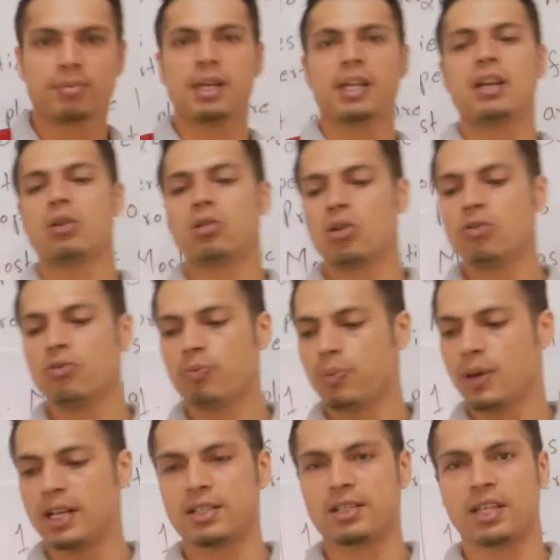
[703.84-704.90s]
made out of
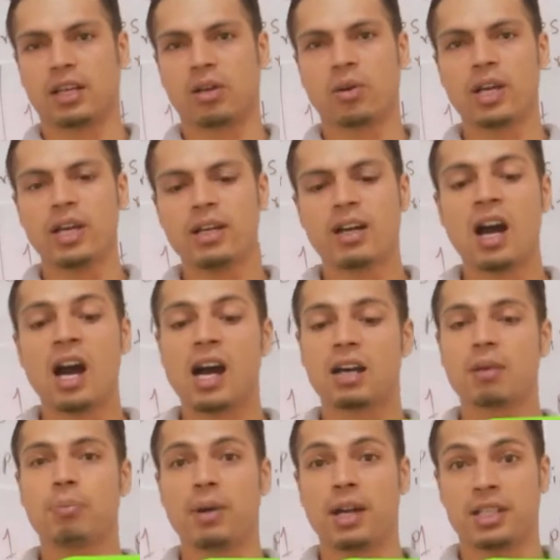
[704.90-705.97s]
plastic, okay,
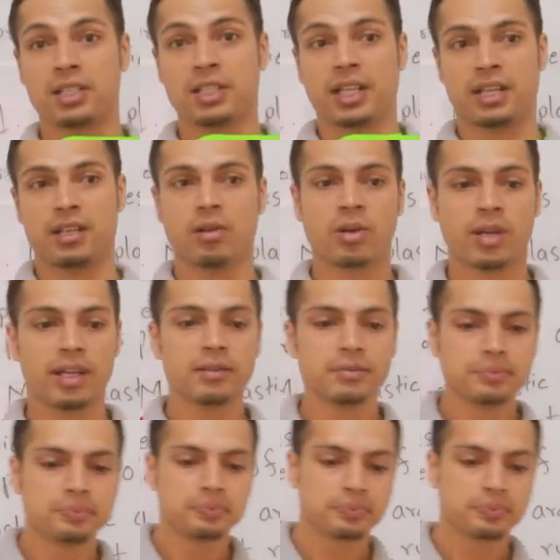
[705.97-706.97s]
hard plastic, okay.